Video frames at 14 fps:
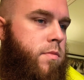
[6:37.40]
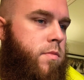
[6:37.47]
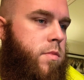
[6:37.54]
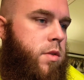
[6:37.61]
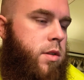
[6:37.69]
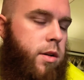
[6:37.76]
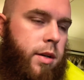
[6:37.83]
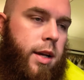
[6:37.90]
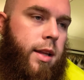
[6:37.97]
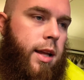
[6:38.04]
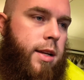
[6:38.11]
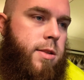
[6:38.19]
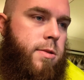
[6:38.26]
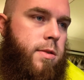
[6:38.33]
So yeah,
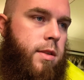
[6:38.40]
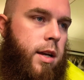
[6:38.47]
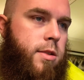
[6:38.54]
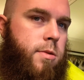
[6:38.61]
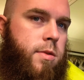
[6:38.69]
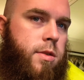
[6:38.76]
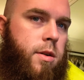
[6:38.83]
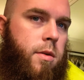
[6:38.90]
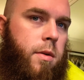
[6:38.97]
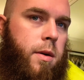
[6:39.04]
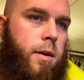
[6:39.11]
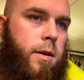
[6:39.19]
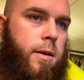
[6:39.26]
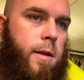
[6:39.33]
that's what's going
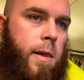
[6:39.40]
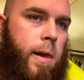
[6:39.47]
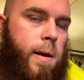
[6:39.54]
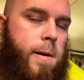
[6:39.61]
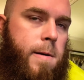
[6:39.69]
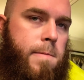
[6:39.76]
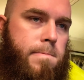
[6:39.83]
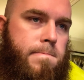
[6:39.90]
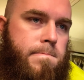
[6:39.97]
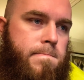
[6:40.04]
on